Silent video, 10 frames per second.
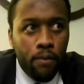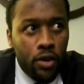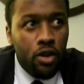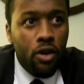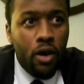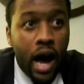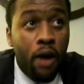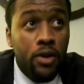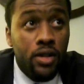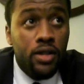you know, I
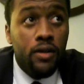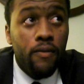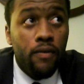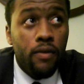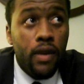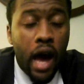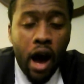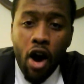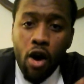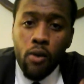
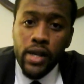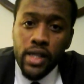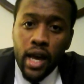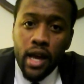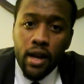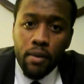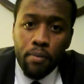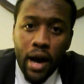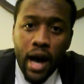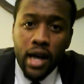always had a
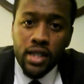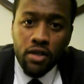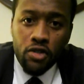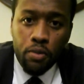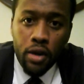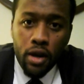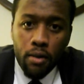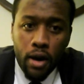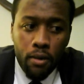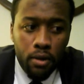positive spirit
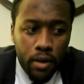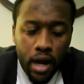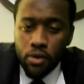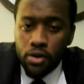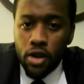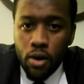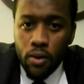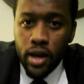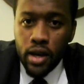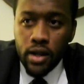about me, but I was
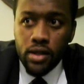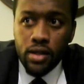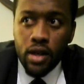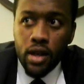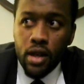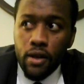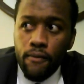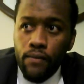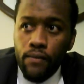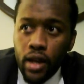always
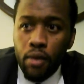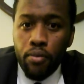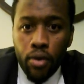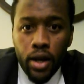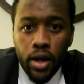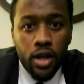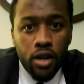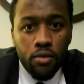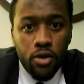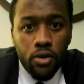in a pretty
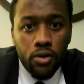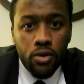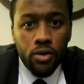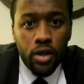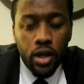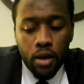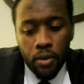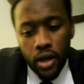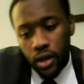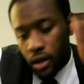good mood. You know what I
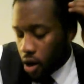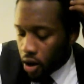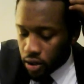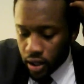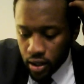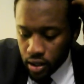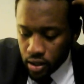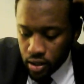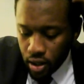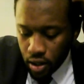mean? All things
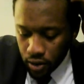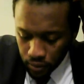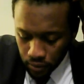considered.